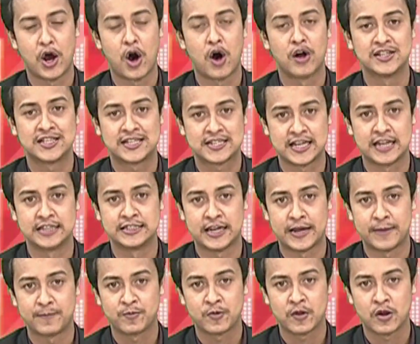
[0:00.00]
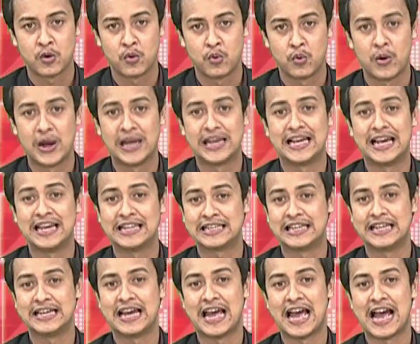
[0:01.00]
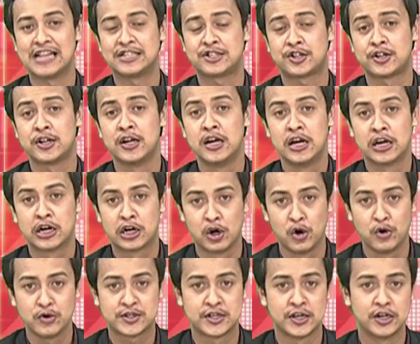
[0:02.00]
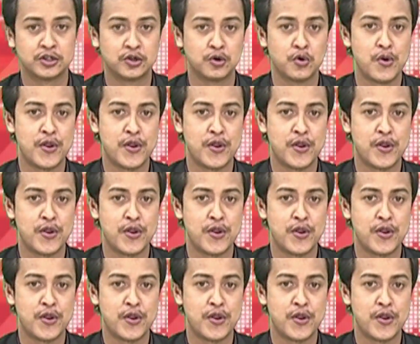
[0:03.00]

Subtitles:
on Sunday, while Italy edged closer to